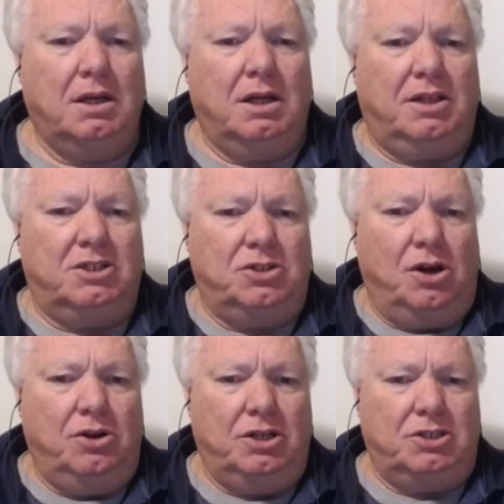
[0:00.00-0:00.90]
There's
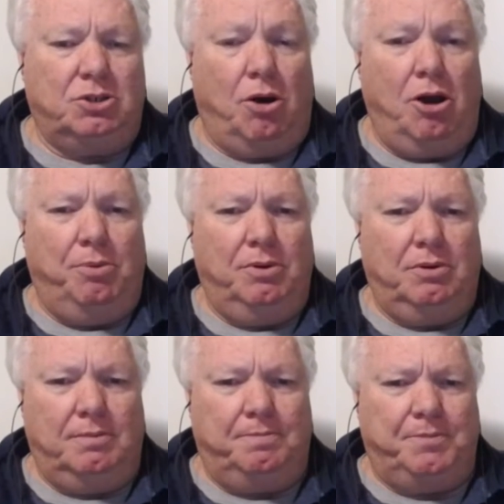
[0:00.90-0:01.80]
no need to
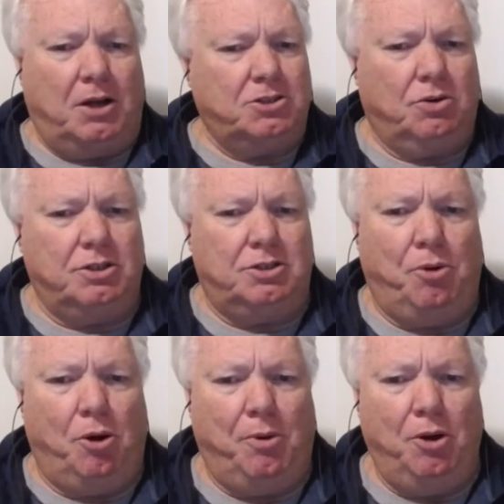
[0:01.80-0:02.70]

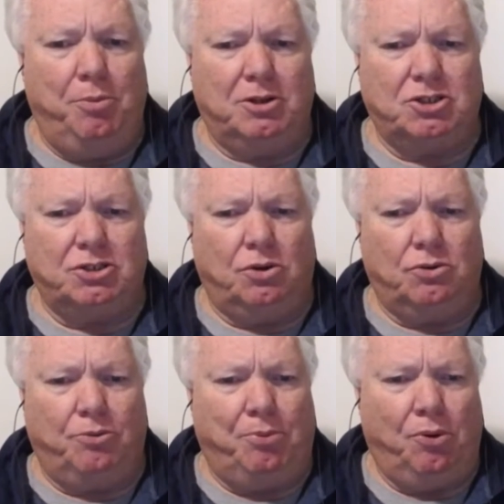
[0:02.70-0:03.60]
pop open a
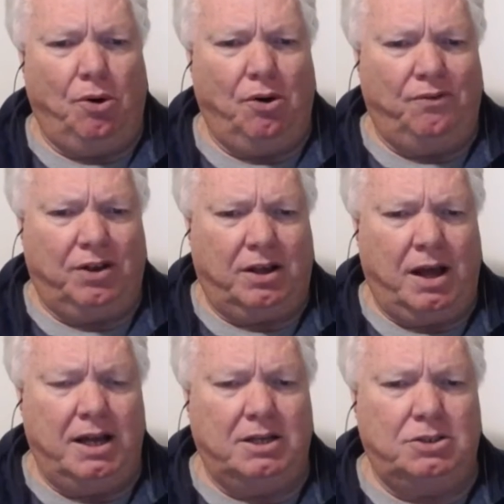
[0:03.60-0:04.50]
slot or pry off a
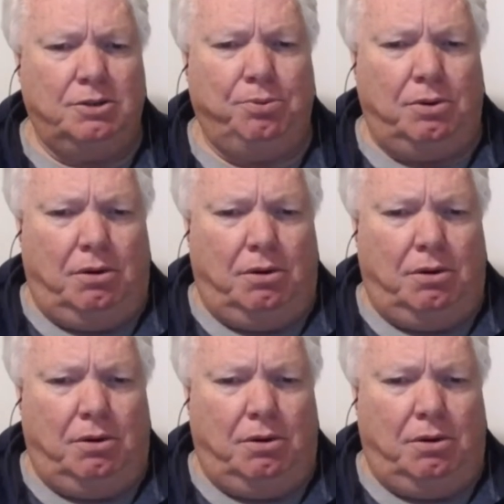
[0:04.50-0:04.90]
case to put